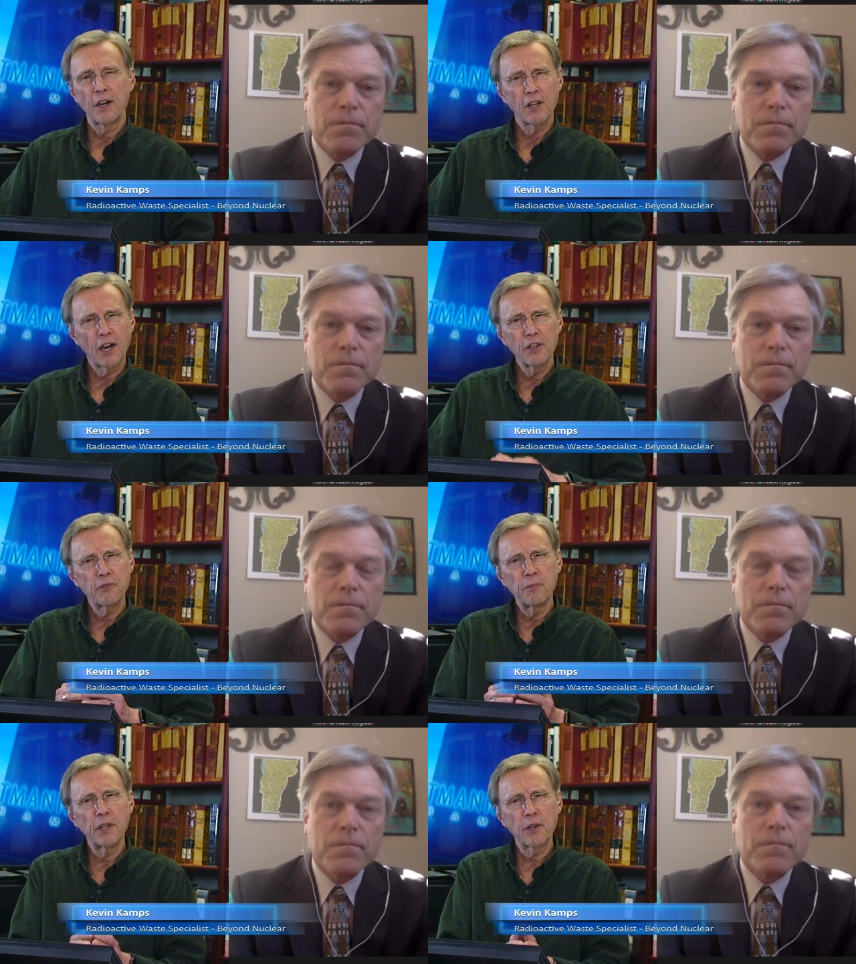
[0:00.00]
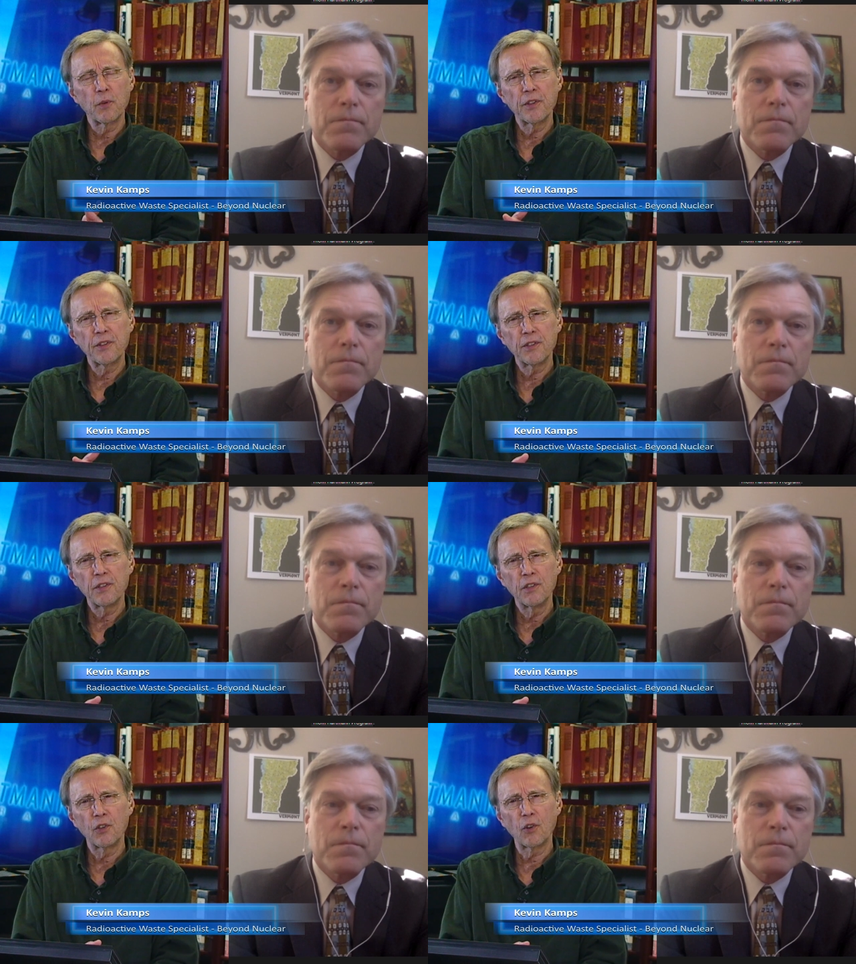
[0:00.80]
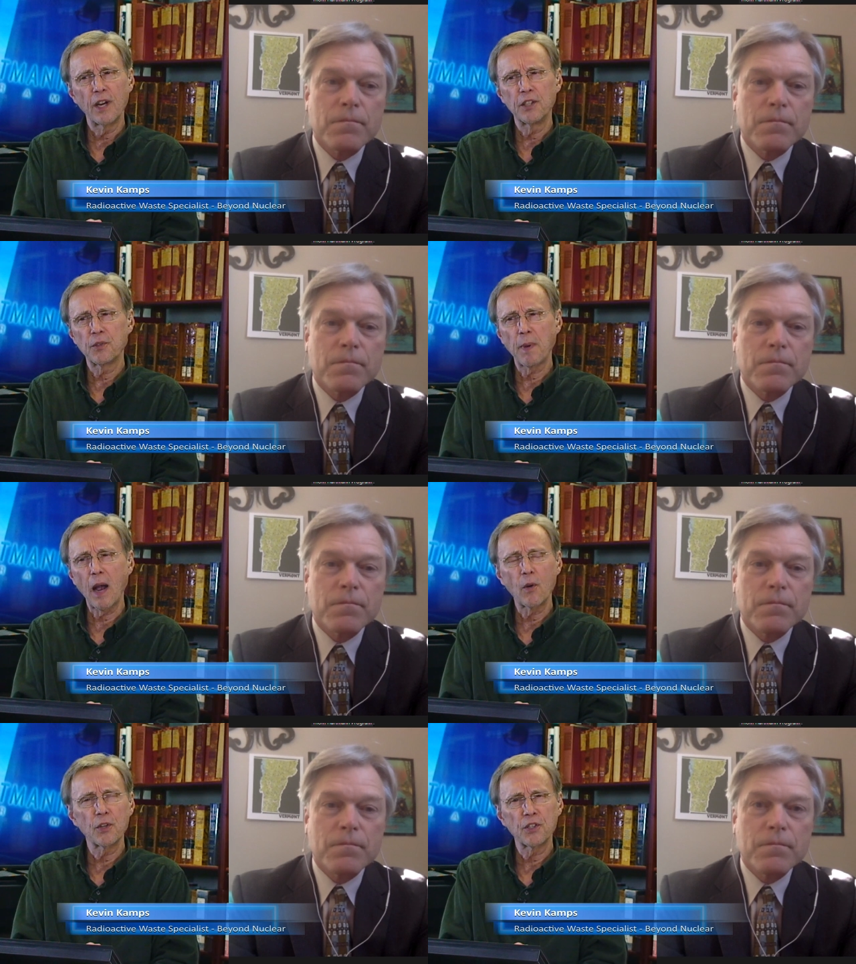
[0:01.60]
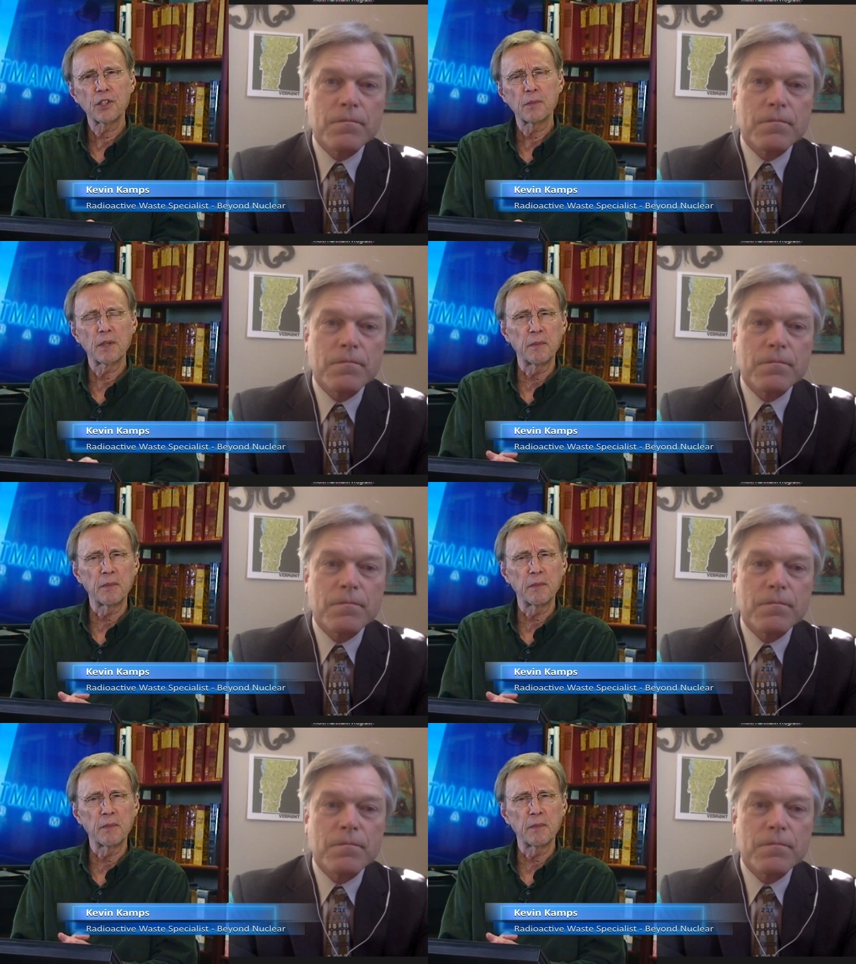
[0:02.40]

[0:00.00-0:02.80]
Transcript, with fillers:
Speaker 1: you familiar with Ukraine's power systems?